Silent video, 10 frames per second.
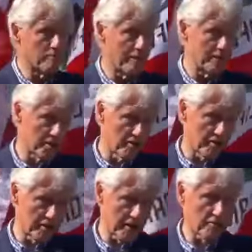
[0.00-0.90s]
many children
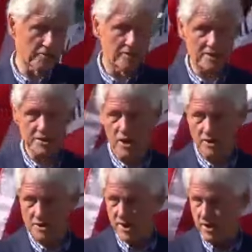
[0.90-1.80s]
could go through this
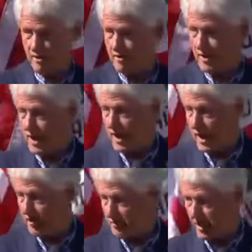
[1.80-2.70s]
art center
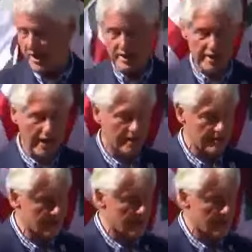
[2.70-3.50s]
if we did that?